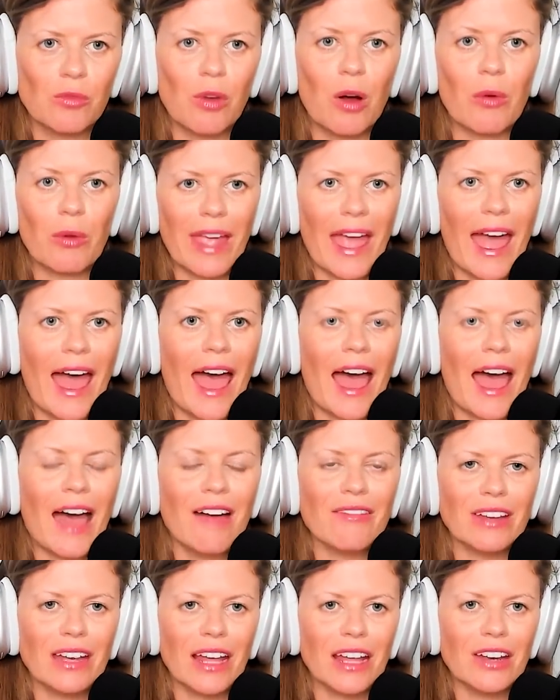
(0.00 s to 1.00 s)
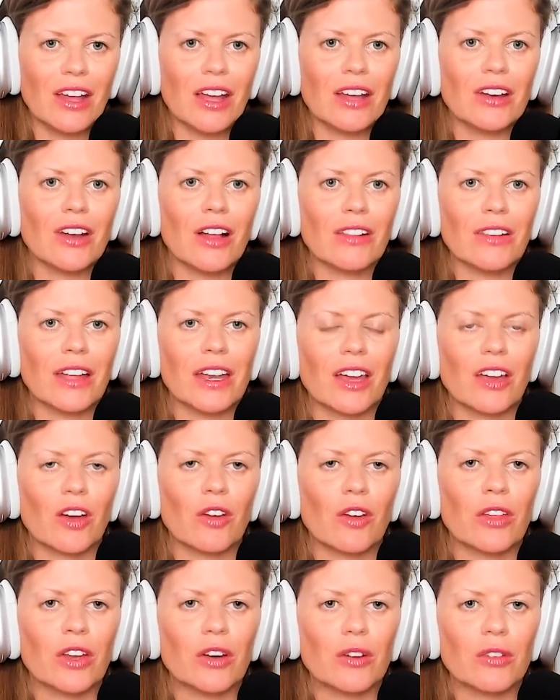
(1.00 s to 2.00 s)
what we have and, and, and not letting it
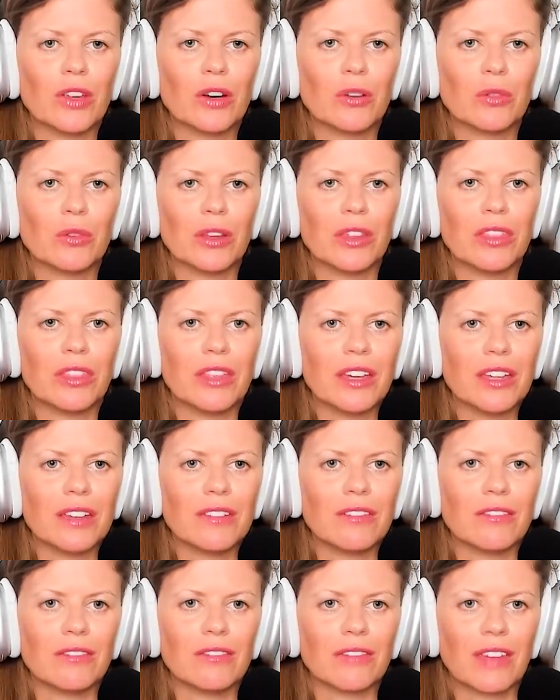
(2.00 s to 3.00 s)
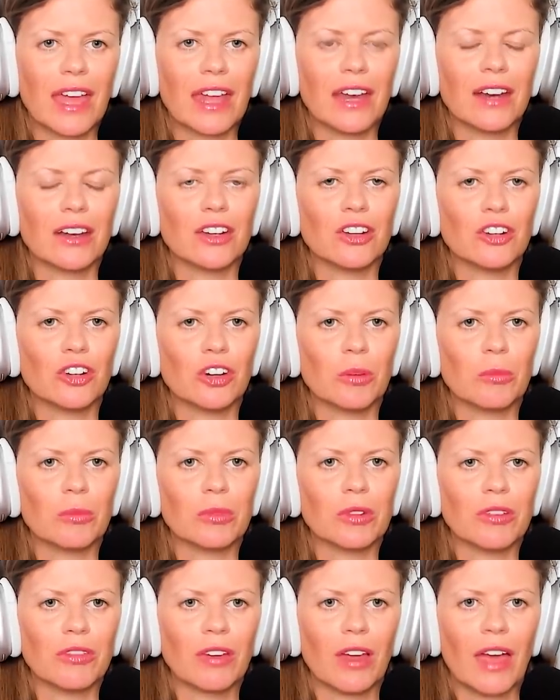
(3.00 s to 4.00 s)
go. They don't they don't really think of Canada in
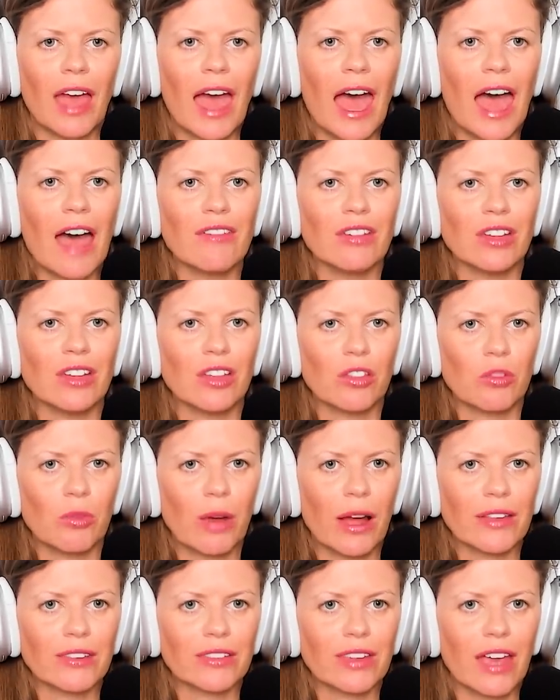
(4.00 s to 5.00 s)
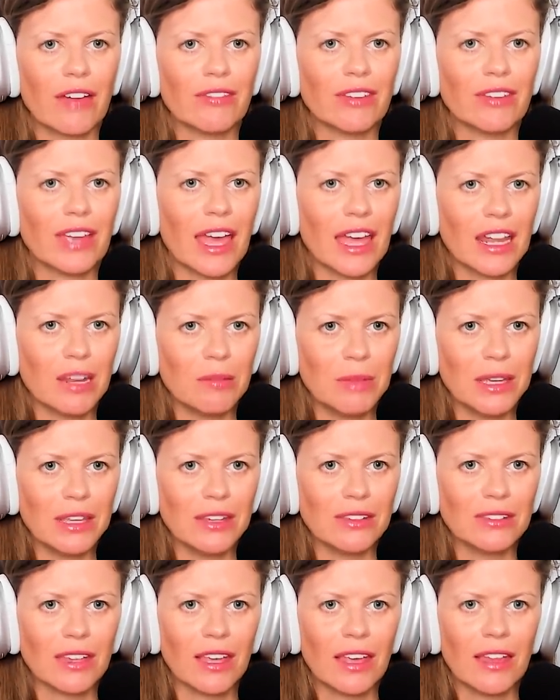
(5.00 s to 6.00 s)
terms of having threats, having
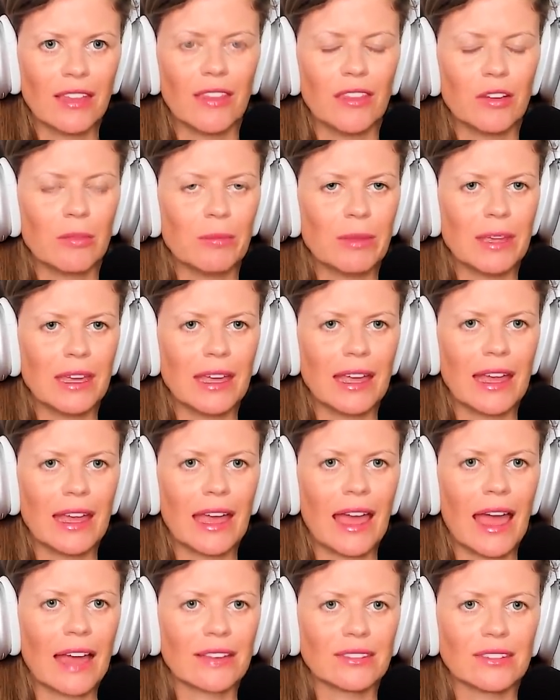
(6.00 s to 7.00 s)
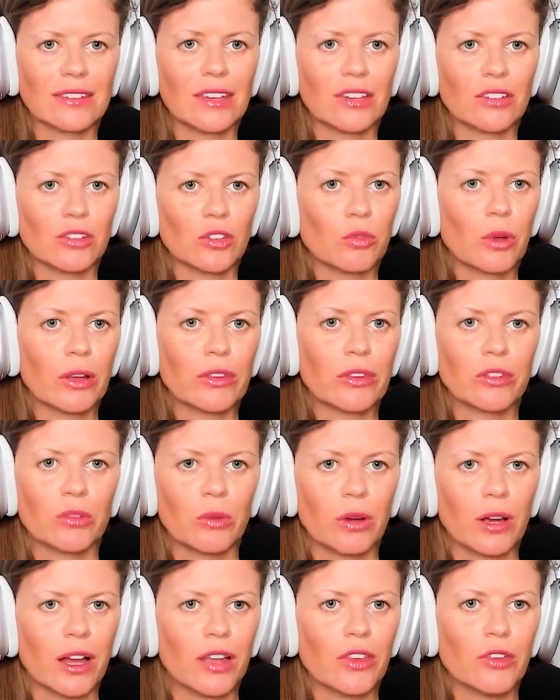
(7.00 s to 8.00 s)
enemies, that they're being existential threats to
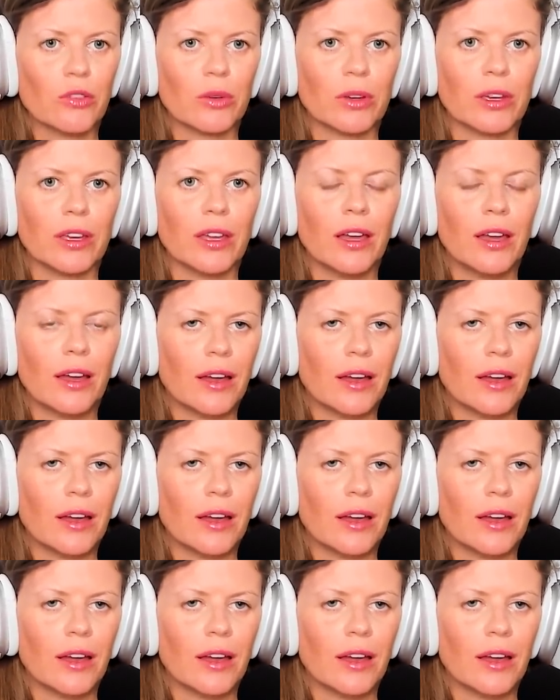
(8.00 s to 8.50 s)
our country,